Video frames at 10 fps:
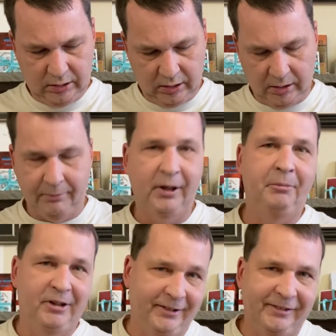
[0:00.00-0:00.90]
Um, I
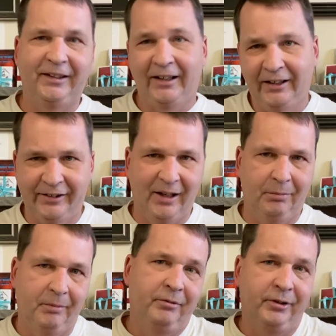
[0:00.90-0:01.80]
mean, it's an 80s
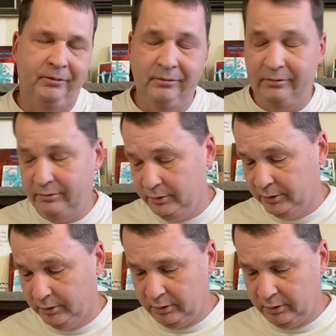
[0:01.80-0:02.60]
album, so.